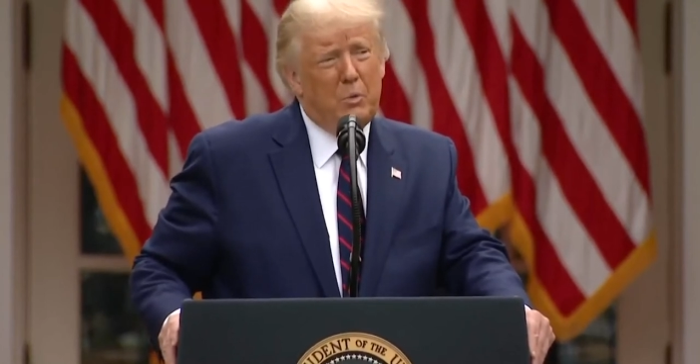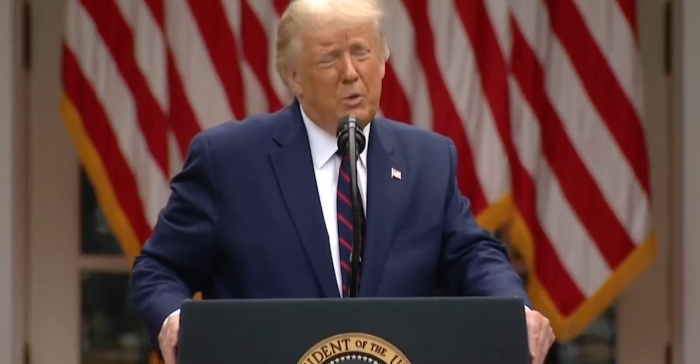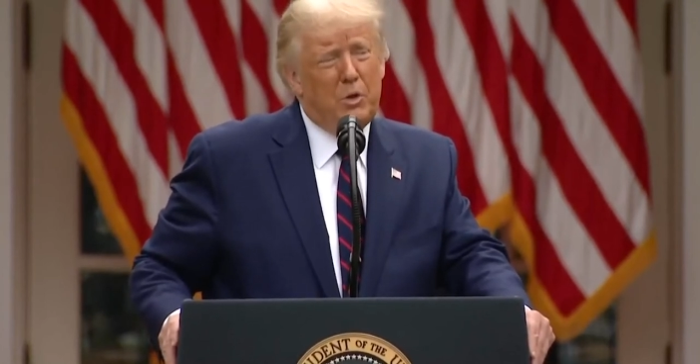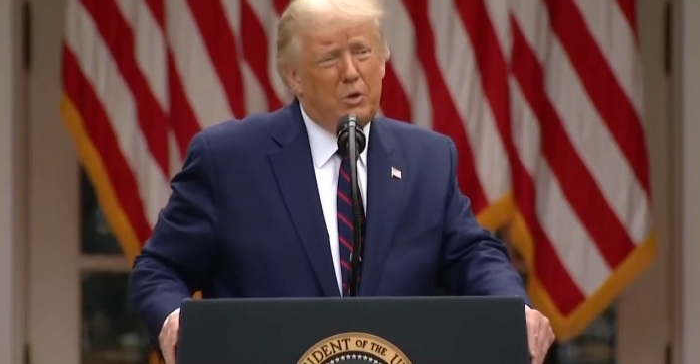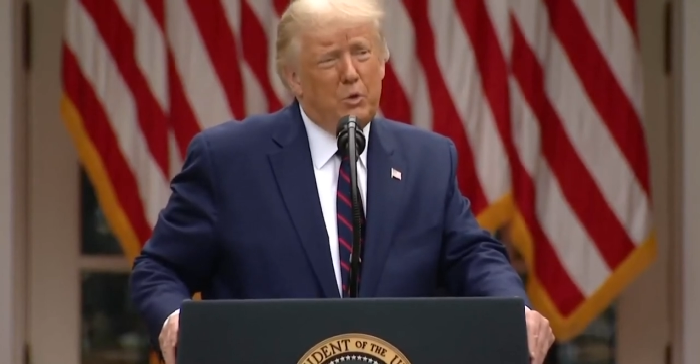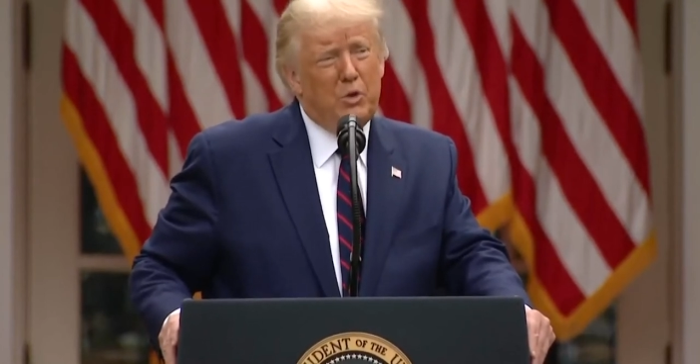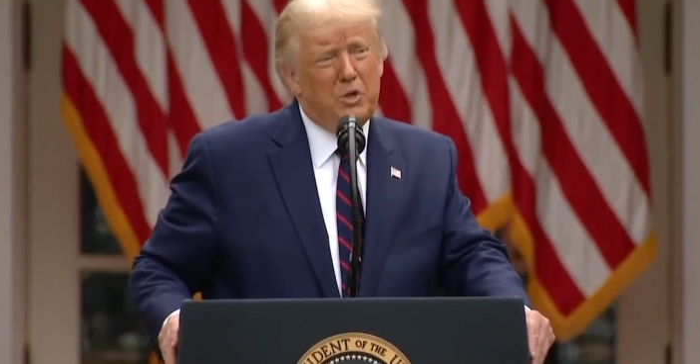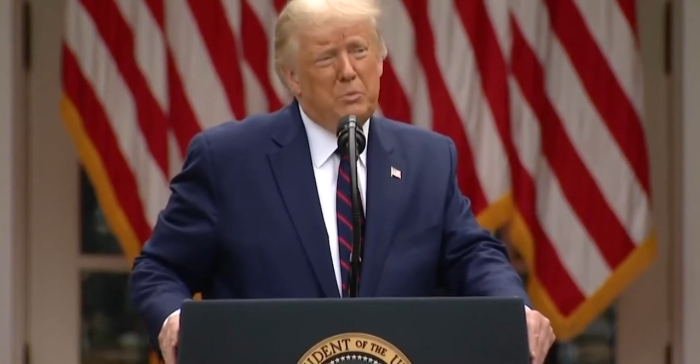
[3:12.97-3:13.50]
with
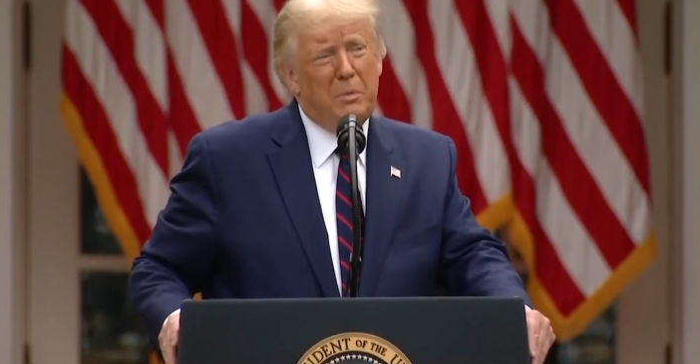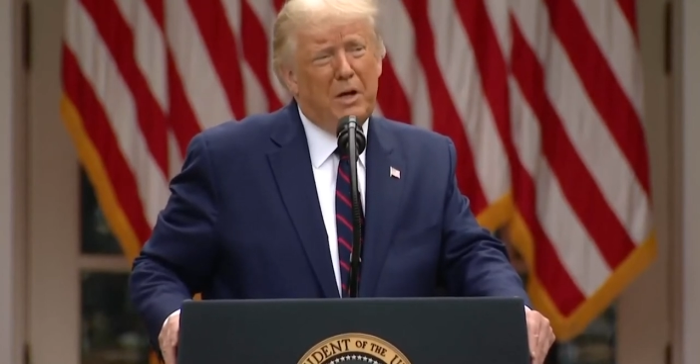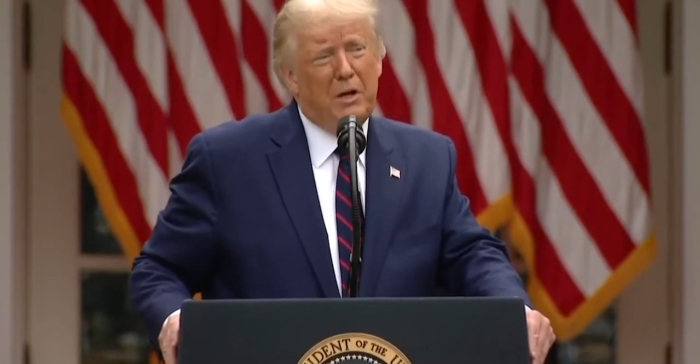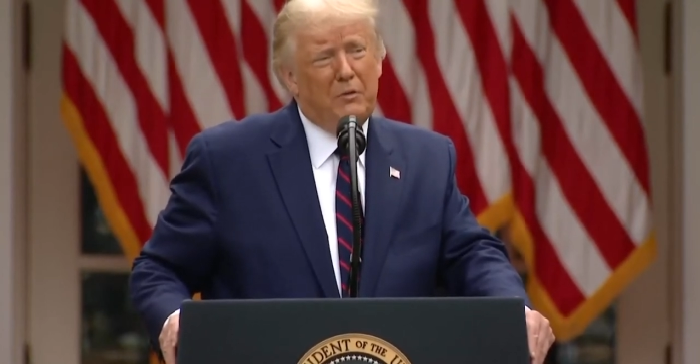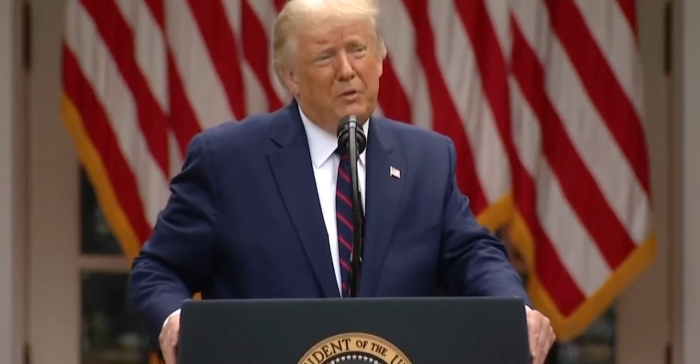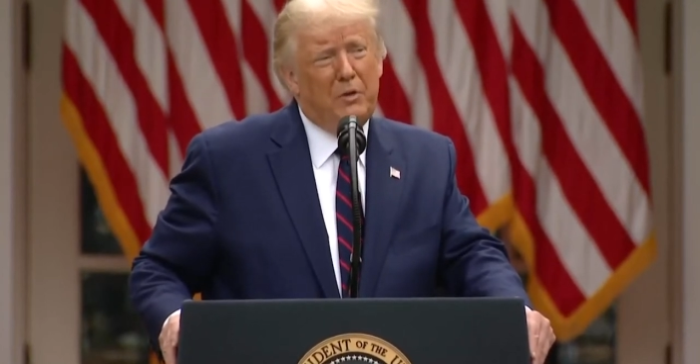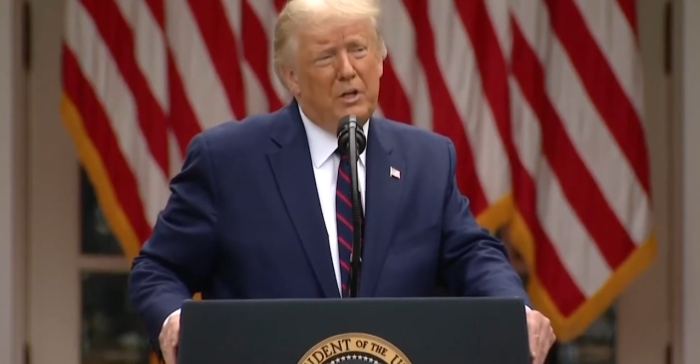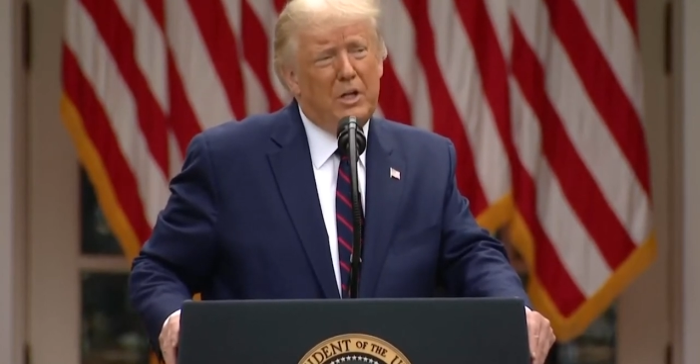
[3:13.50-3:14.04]
the
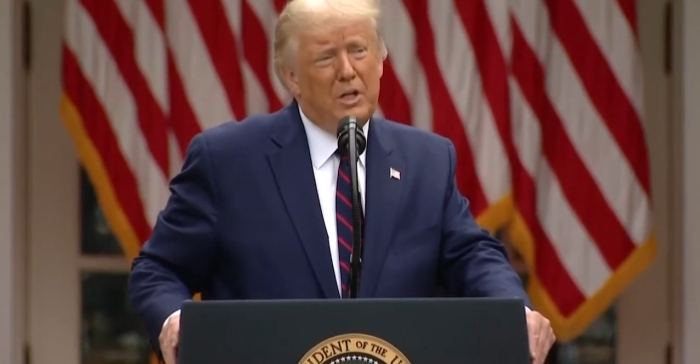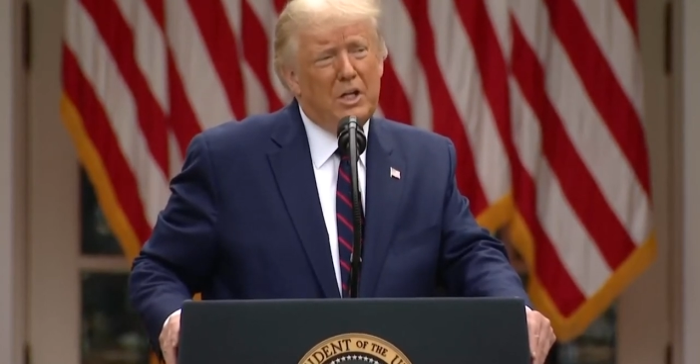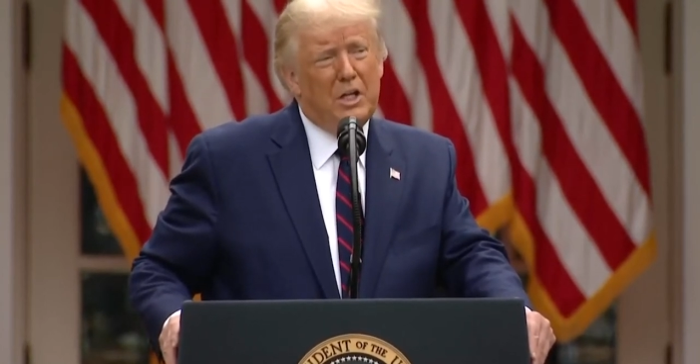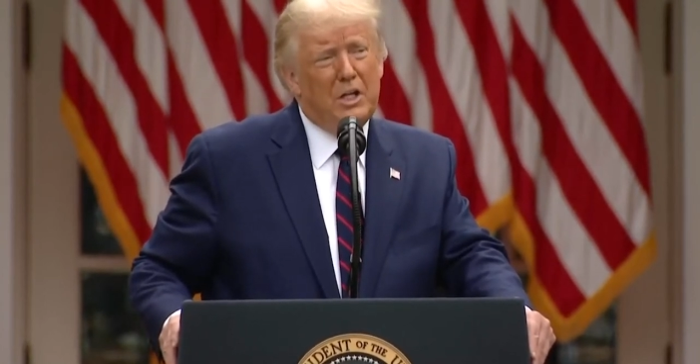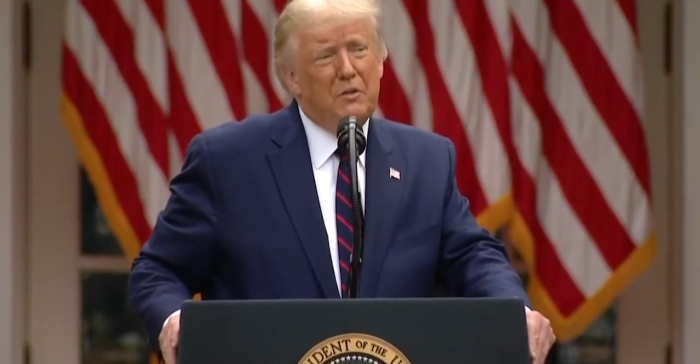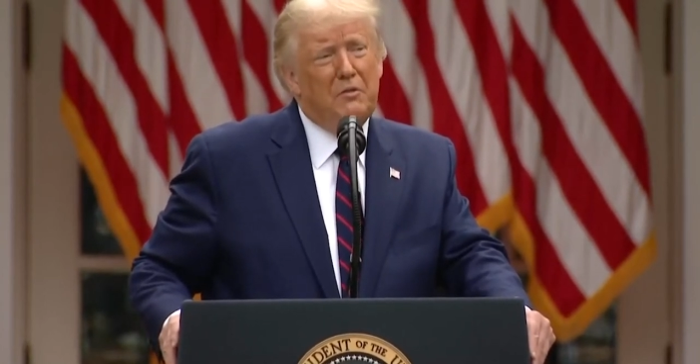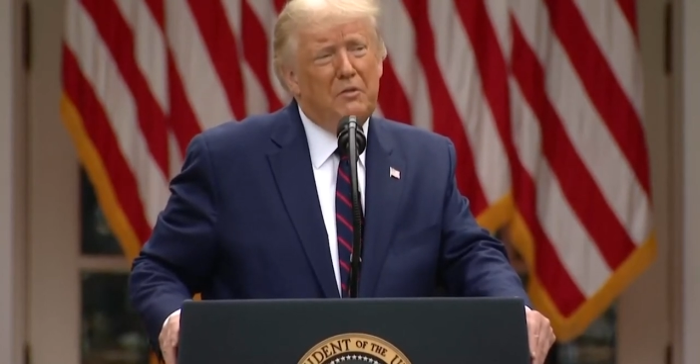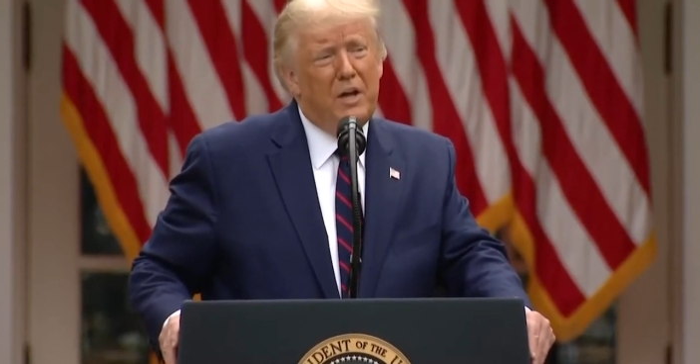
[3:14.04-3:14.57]
respectful and
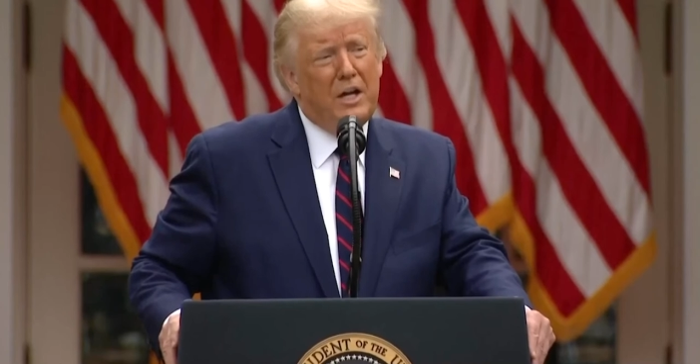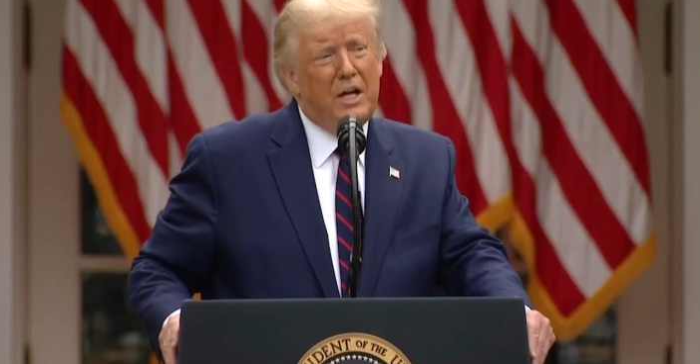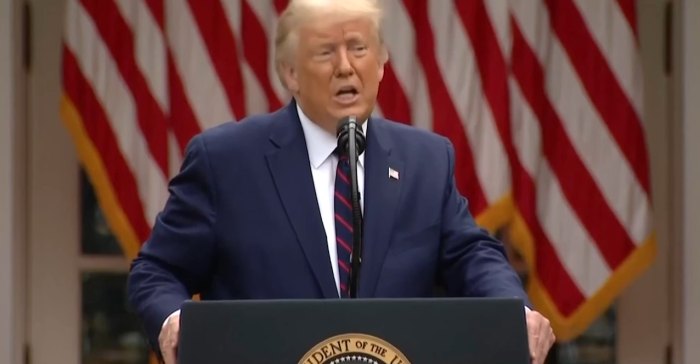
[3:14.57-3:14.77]
dignified